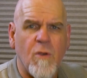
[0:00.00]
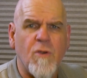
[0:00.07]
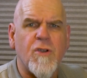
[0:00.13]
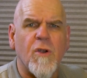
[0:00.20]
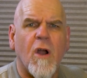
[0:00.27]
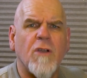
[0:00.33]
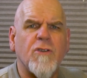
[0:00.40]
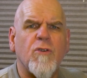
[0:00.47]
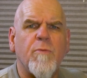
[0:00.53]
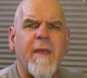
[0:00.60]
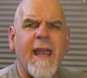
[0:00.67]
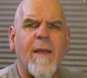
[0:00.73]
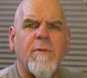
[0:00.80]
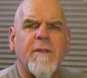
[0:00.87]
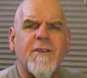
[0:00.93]
You should also
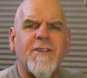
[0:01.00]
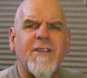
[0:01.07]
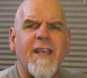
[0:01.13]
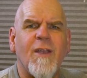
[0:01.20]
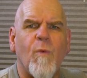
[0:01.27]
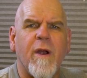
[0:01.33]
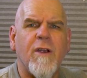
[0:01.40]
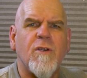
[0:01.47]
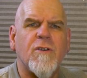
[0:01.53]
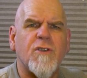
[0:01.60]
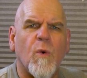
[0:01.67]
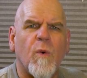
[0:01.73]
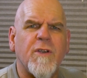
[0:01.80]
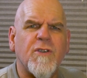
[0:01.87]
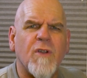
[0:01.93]
be able to see where your
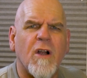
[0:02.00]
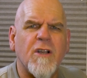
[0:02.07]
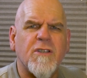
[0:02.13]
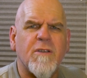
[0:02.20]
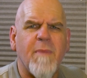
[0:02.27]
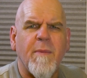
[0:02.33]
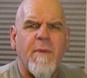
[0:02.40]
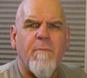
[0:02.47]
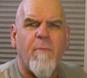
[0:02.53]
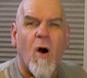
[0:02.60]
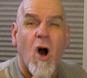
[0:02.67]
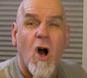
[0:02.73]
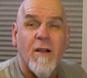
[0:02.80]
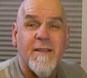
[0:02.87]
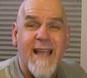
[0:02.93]
story starts to maybe
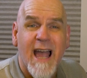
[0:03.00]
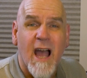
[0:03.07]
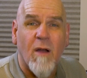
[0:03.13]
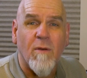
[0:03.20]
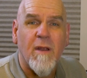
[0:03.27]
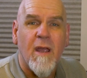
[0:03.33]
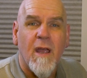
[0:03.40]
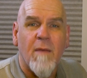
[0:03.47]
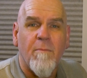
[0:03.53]
bog down,